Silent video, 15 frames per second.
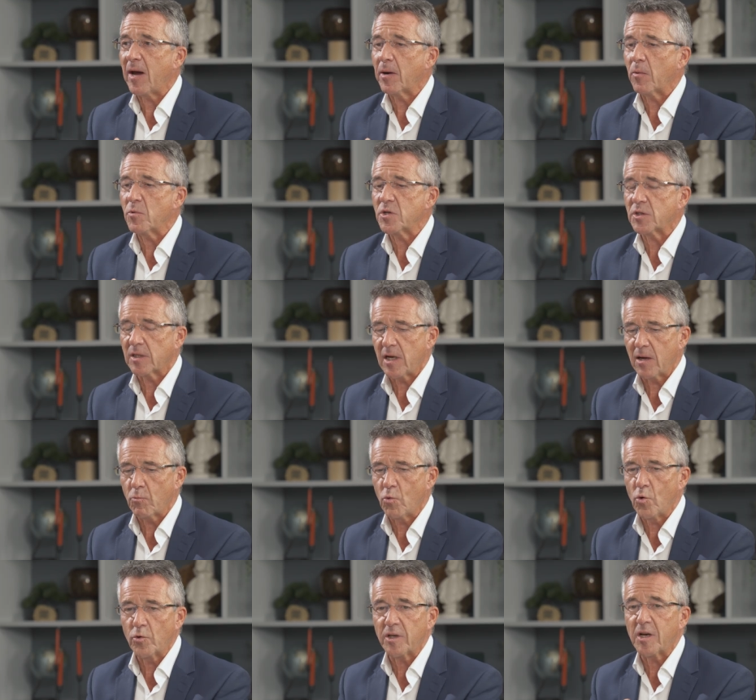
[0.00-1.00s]
and I was
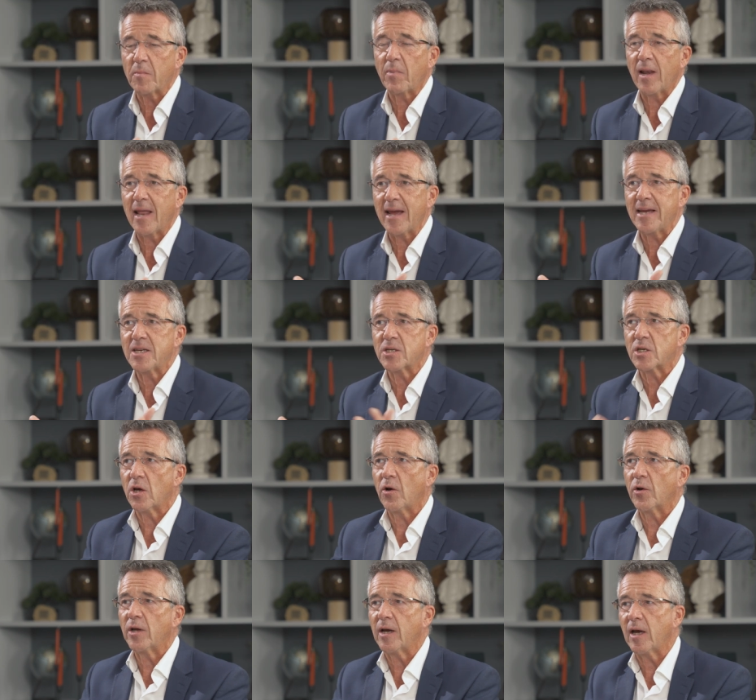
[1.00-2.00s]
awarded a place
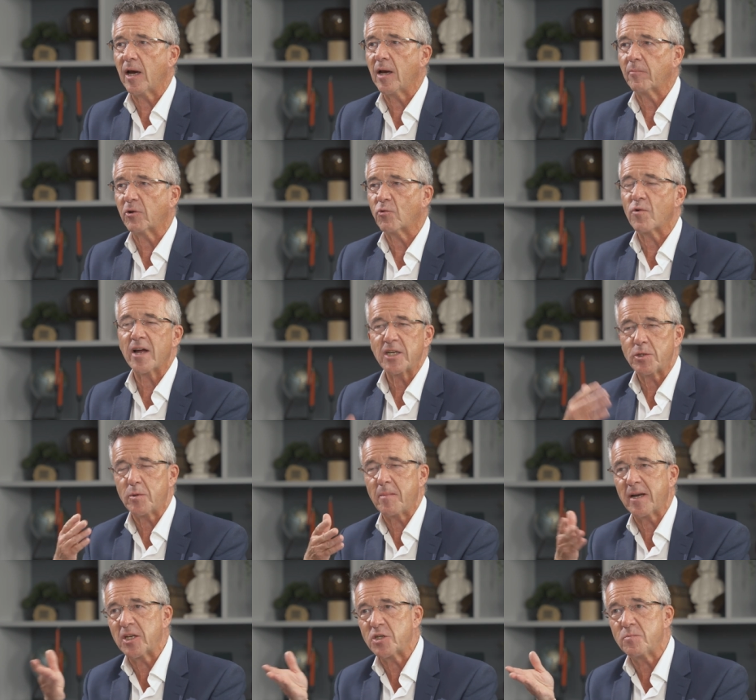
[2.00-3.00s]
on a, a graduate
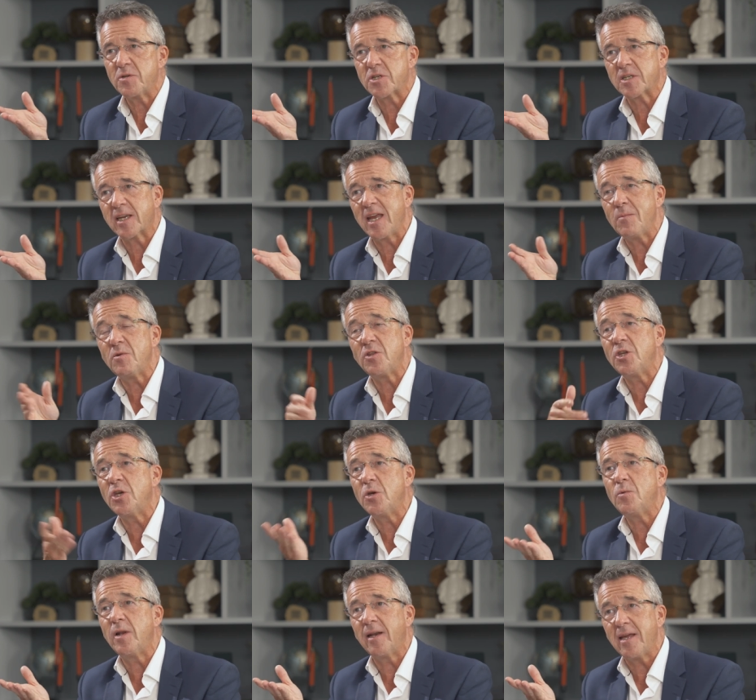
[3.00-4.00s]
management scheme with
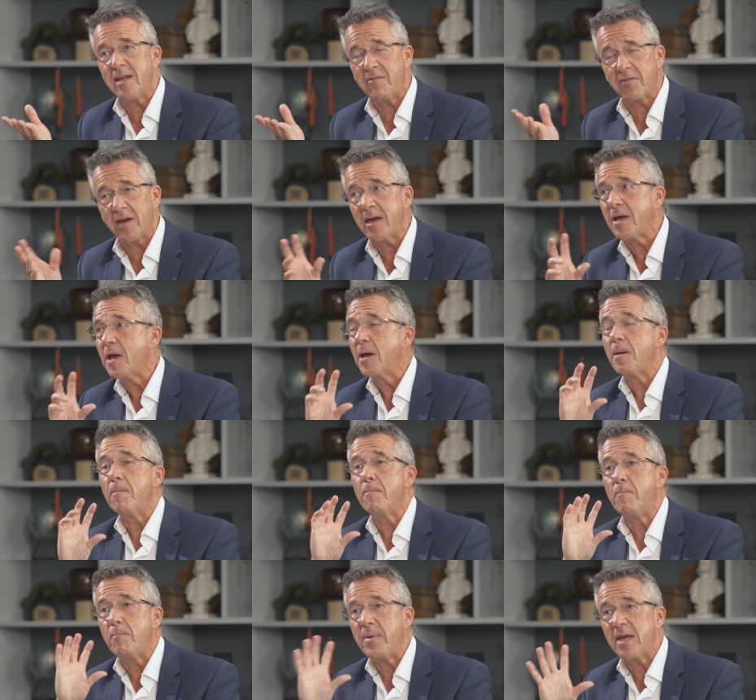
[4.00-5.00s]
Unilever,
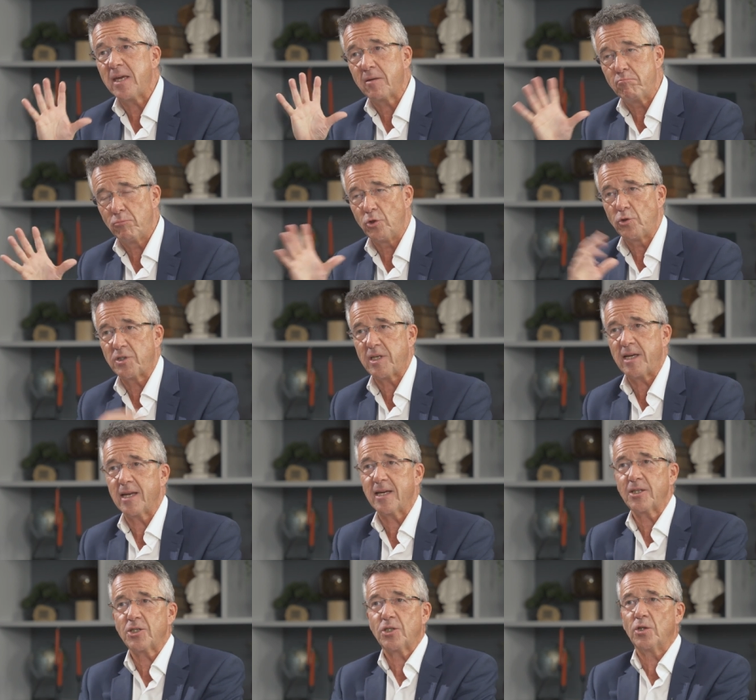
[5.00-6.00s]
big
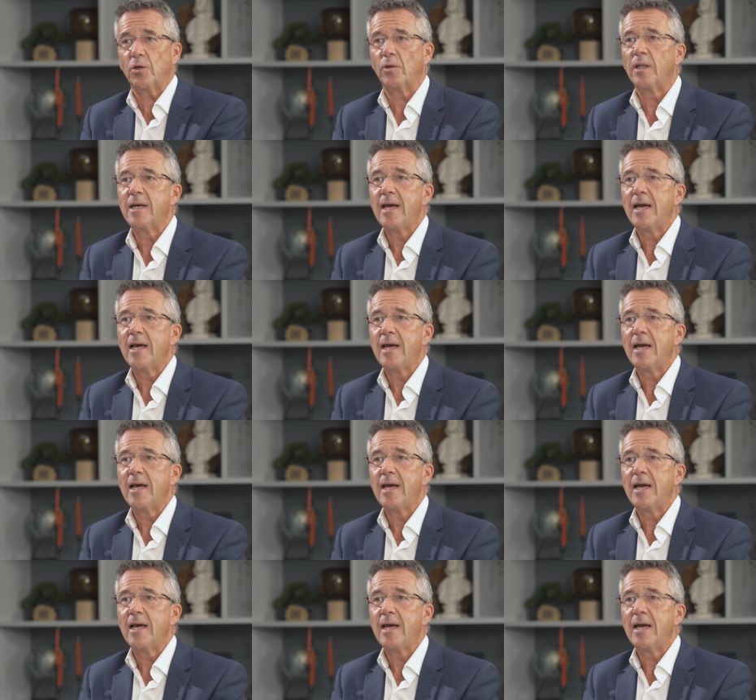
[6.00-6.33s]
multinational.